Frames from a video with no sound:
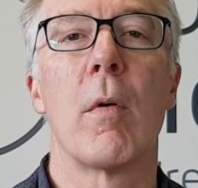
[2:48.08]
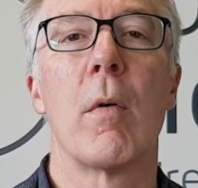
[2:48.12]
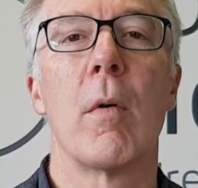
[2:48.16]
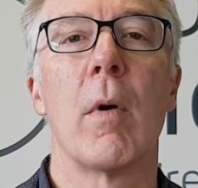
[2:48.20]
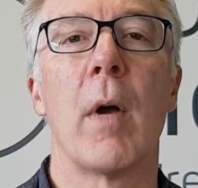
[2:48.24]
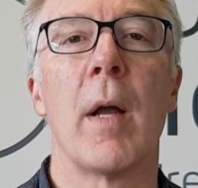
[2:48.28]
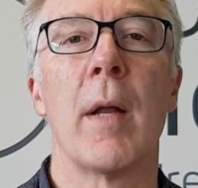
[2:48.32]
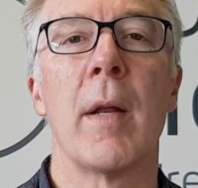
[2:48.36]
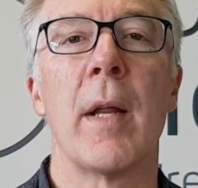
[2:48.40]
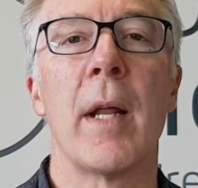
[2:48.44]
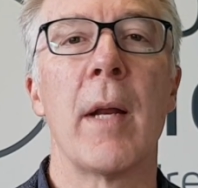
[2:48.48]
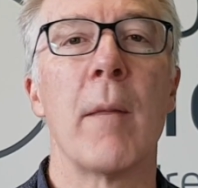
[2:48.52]

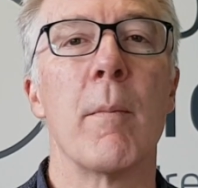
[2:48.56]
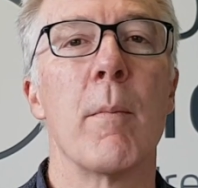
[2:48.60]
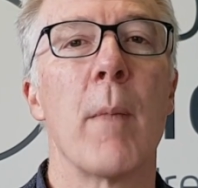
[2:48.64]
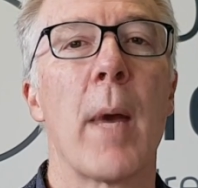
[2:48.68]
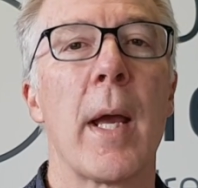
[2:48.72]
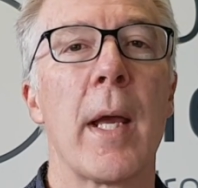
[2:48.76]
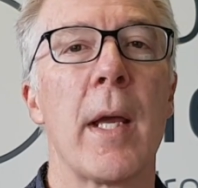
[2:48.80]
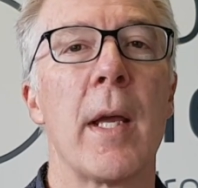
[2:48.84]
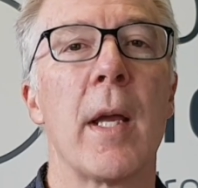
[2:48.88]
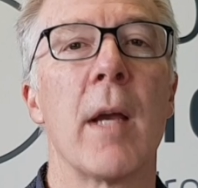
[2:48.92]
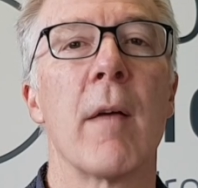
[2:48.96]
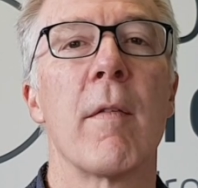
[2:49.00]
and then
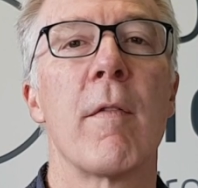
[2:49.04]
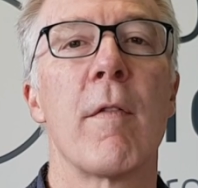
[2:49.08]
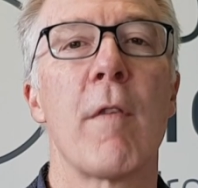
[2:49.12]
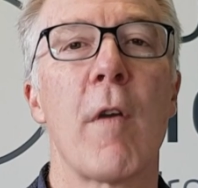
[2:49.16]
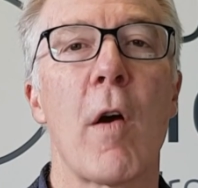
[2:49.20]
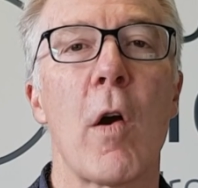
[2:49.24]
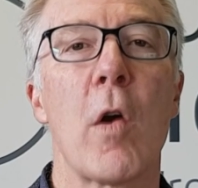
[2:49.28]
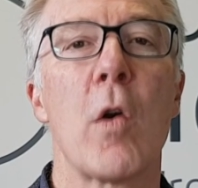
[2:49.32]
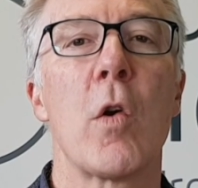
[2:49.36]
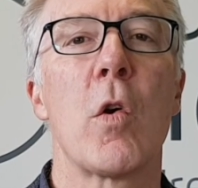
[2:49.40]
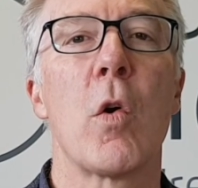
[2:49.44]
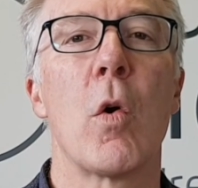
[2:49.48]
making a
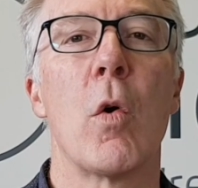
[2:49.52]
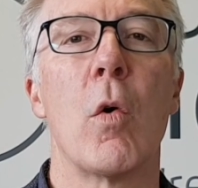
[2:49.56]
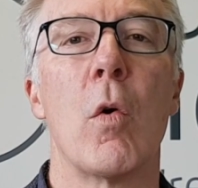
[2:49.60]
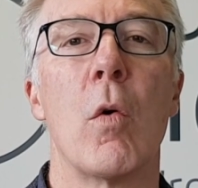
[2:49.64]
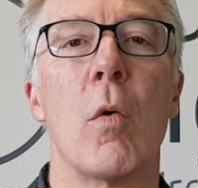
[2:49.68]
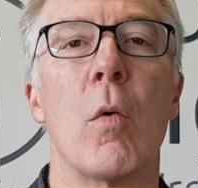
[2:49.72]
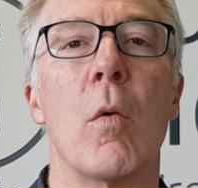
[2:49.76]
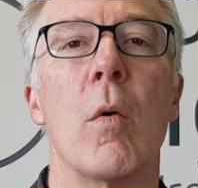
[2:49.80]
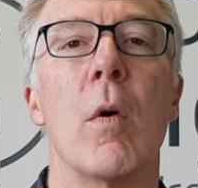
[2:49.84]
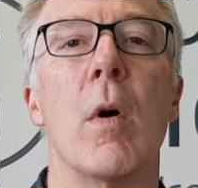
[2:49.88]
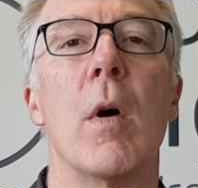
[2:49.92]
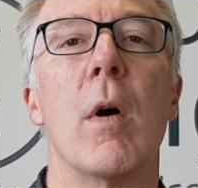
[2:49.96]
phone
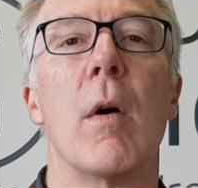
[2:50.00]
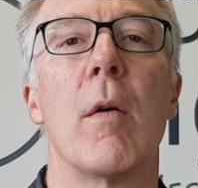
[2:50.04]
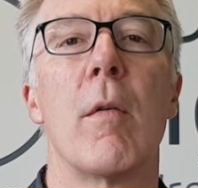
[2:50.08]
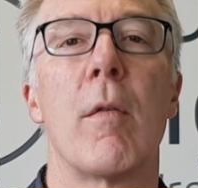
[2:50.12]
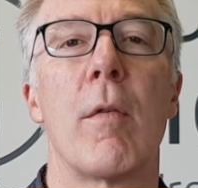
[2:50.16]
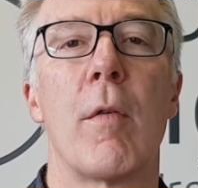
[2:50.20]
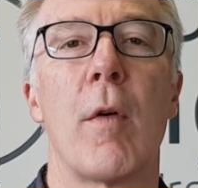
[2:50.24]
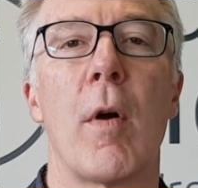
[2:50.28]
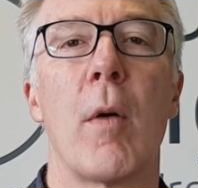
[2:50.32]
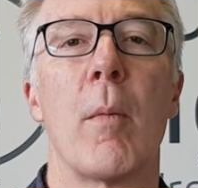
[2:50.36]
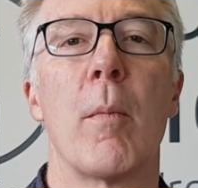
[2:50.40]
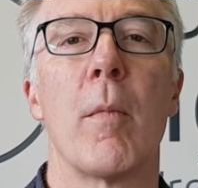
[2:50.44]
call
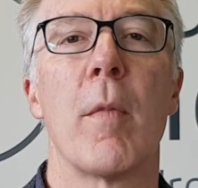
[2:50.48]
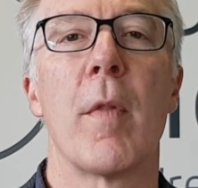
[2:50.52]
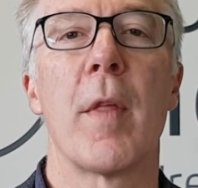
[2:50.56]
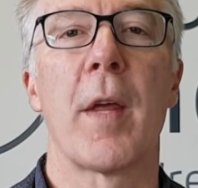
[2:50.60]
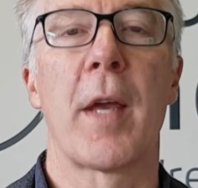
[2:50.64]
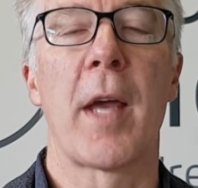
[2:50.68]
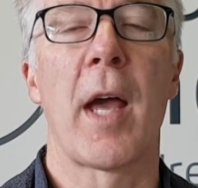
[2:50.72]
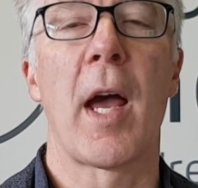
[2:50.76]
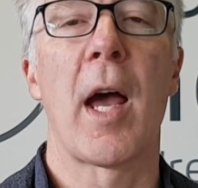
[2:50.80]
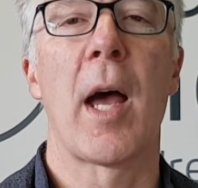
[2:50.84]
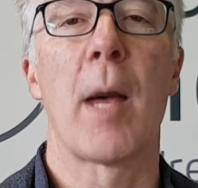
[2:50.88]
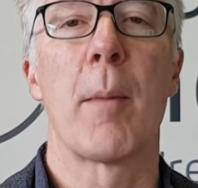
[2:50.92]
from the
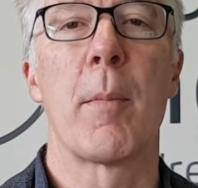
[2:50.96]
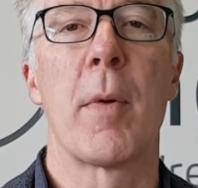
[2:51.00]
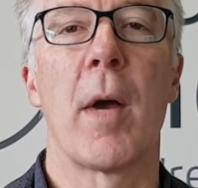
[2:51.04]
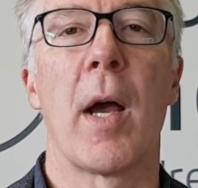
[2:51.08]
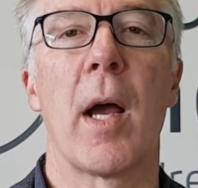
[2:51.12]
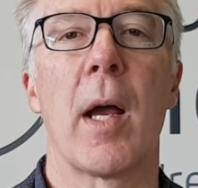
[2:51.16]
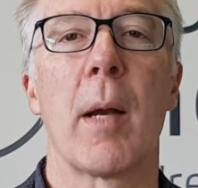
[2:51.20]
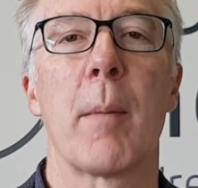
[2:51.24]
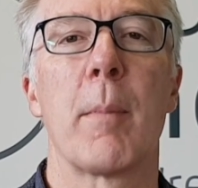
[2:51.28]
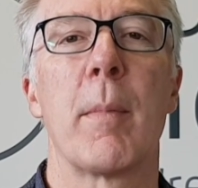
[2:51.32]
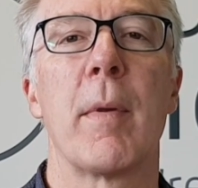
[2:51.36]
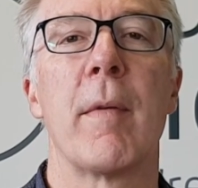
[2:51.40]
car
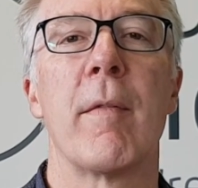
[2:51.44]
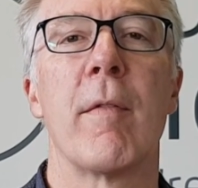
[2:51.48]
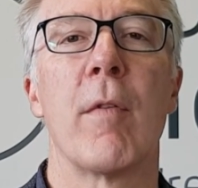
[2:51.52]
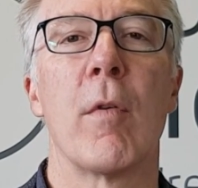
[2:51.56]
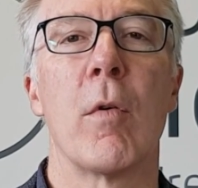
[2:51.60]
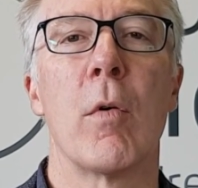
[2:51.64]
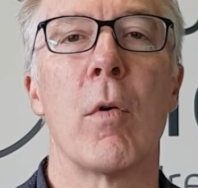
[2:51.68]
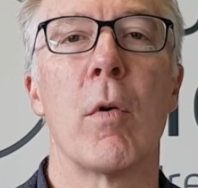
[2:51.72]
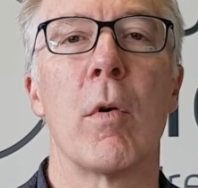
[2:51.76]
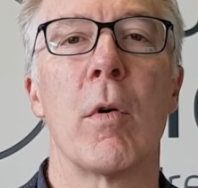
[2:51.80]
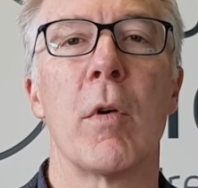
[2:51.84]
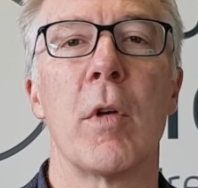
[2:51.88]
park
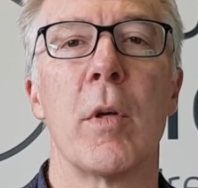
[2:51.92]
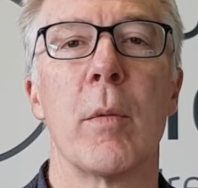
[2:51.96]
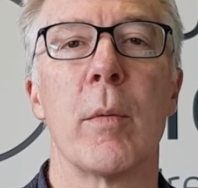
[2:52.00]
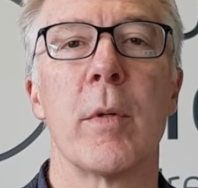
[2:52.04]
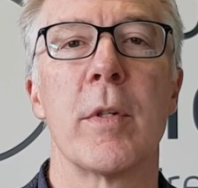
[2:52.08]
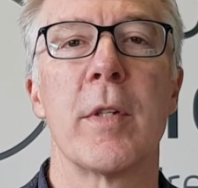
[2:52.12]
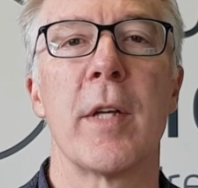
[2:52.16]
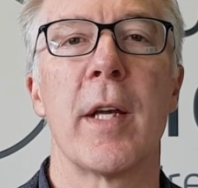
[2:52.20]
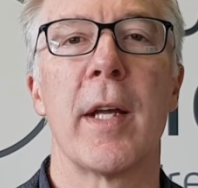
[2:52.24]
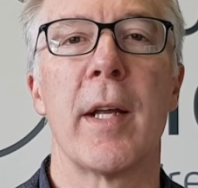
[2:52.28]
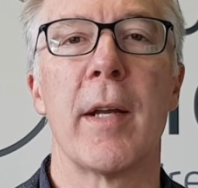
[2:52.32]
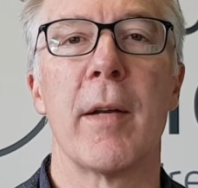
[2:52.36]
before you
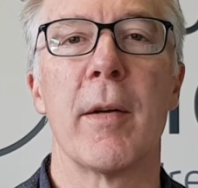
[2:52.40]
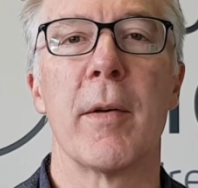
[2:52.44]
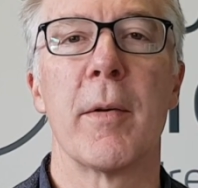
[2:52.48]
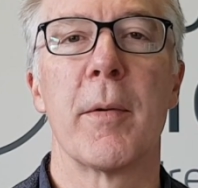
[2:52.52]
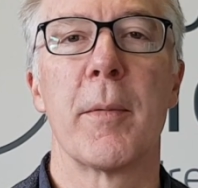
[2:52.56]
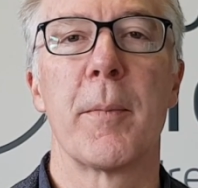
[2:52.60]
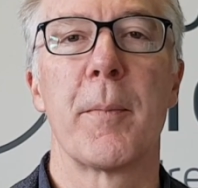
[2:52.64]
attend.